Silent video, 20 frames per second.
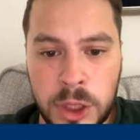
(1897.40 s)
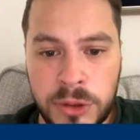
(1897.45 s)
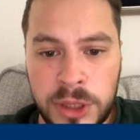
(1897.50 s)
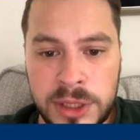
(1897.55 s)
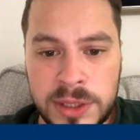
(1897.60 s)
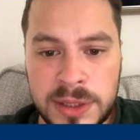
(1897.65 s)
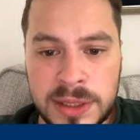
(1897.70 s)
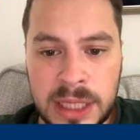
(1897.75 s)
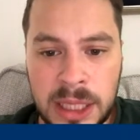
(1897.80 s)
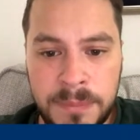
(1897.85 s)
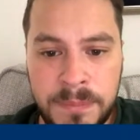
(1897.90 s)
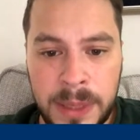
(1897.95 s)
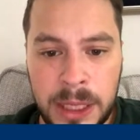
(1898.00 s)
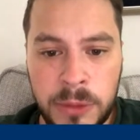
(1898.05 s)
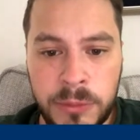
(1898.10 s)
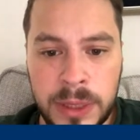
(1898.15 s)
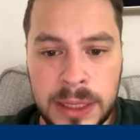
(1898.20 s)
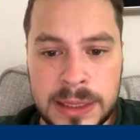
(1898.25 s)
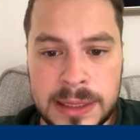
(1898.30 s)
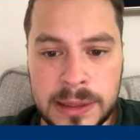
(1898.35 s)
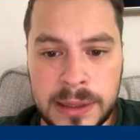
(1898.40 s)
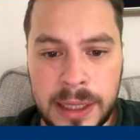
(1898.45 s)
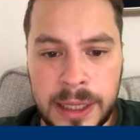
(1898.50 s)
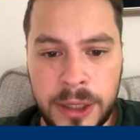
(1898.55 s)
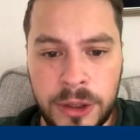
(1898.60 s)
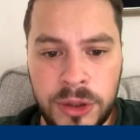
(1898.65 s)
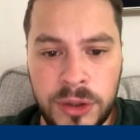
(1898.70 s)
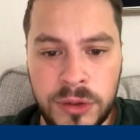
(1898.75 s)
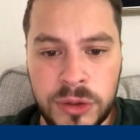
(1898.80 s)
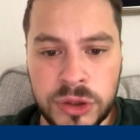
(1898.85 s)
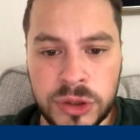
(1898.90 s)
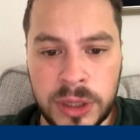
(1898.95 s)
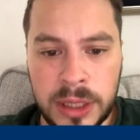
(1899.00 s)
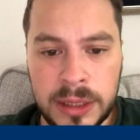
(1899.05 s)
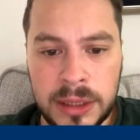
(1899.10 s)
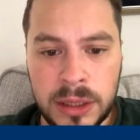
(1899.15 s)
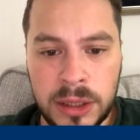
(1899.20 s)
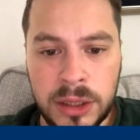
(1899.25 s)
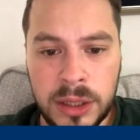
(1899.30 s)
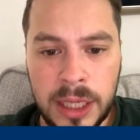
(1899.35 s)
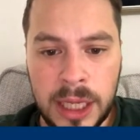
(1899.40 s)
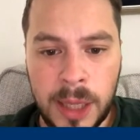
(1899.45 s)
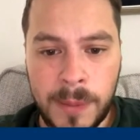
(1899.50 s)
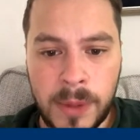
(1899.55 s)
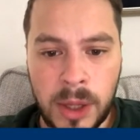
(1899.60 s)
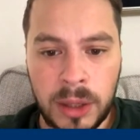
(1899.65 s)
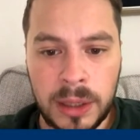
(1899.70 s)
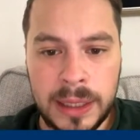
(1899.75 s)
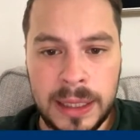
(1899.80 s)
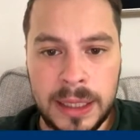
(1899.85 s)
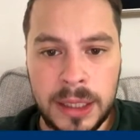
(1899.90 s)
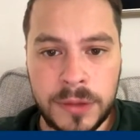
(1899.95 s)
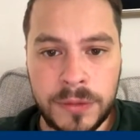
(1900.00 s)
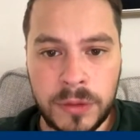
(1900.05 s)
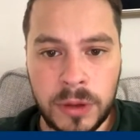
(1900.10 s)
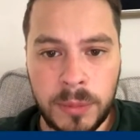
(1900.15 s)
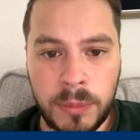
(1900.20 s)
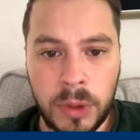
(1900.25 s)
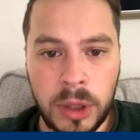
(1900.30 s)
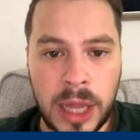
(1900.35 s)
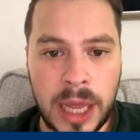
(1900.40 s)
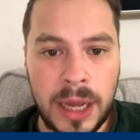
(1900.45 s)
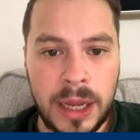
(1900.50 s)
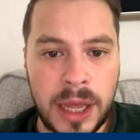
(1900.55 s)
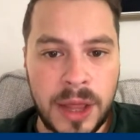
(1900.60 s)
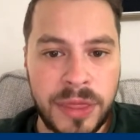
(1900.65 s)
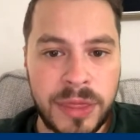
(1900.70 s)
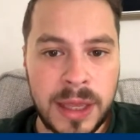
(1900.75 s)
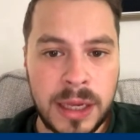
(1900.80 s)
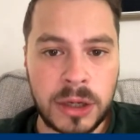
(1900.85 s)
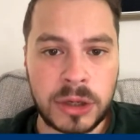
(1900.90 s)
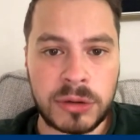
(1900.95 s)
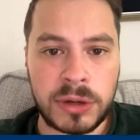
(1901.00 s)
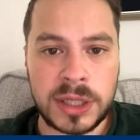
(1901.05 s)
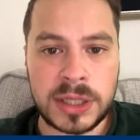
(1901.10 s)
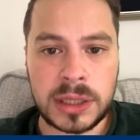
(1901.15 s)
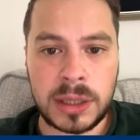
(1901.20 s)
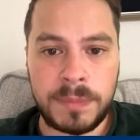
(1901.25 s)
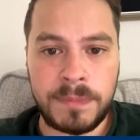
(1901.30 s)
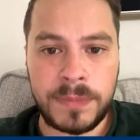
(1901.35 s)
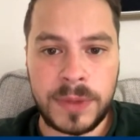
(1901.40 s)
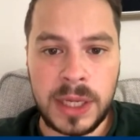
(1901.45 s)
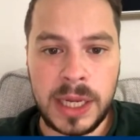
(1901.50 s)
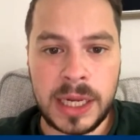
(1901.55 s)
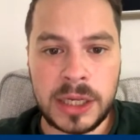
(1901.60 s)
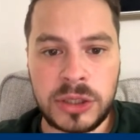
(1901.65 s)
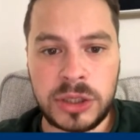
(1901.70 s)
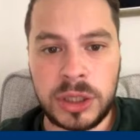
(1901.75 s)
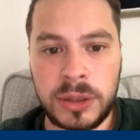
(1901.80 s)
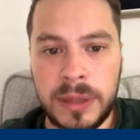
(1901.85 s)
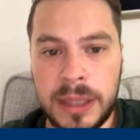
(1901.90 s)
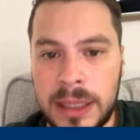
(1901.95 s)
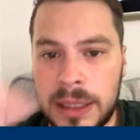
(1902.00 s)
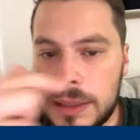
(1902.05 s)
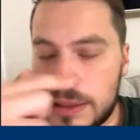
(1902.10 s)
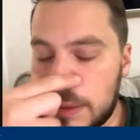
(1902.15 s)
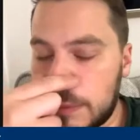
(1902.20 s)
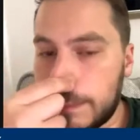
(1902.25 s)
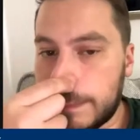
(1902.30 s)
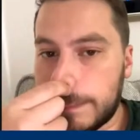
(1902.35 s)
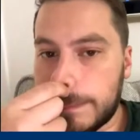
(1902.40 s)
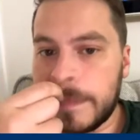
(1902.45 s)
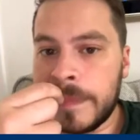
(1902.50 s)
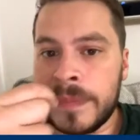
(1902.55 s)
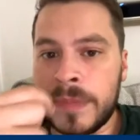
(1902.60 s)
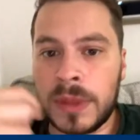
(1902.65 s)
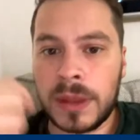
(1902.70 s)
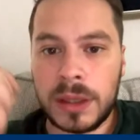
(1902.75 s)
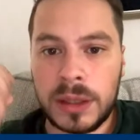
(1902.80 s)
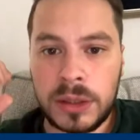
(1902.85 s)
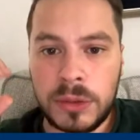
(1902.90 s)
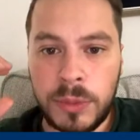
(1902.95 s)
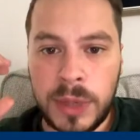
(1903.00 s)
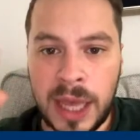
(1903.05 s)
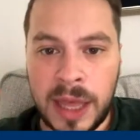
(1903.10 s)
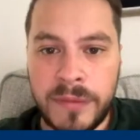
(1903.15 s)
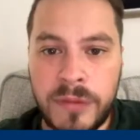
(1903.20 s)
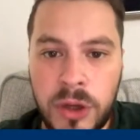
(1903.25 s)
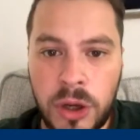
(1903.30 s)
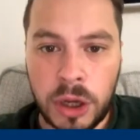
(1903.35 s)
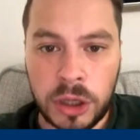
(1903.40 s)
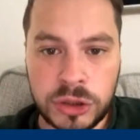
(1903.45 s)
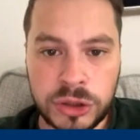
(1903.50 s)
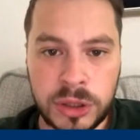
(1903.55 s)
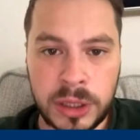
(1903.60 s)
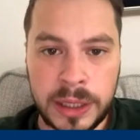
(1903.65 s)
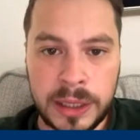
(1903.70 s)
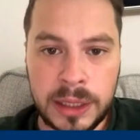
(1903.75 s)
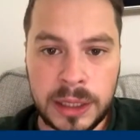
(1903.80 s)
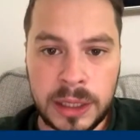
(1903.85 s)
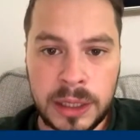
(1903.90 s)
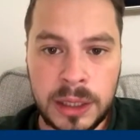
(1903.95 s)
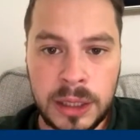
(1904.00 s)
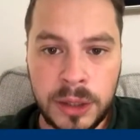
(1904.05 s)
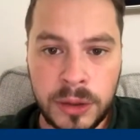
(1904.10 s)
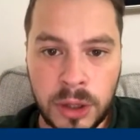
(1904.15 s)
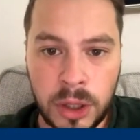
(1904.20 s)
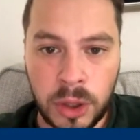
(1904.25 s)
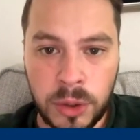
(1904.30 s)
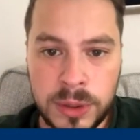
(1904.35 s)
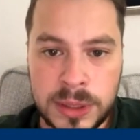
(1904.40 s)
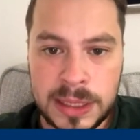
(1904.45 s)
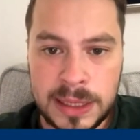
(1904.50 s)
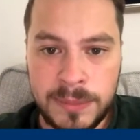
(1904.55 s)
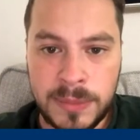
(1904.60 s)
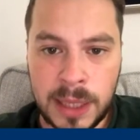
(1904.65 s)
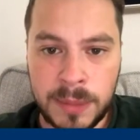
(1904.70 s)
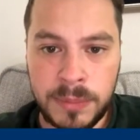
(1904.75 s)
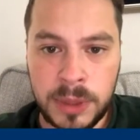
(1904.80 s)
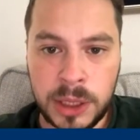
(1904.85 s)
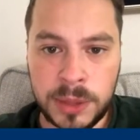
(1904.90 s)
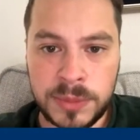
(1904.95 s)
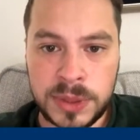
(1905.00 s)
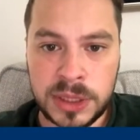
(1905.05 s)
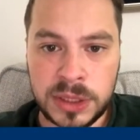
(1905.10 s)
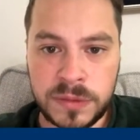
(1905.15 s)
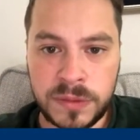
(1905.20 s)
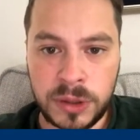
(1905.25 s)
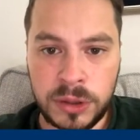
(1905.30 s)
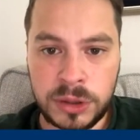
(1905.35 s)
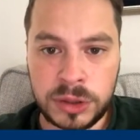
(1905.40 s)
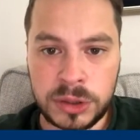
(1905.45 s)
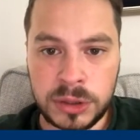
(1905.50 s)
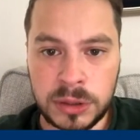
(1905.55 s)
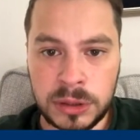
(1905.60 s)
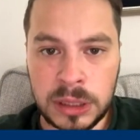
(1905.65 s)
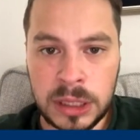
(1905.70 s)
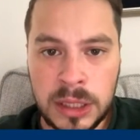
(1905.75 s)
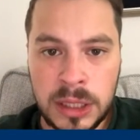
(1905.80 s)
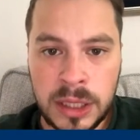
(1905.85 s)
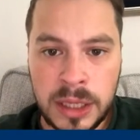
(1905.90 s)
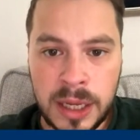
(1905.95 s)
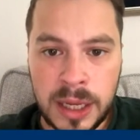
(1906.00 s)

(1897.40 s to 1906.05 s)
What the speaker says: Chris is saying big win tonight, a new striker could help our league form. Well, I think, Chris, the issue is we haven't got a striker. The whole team then becomes dysfunctional.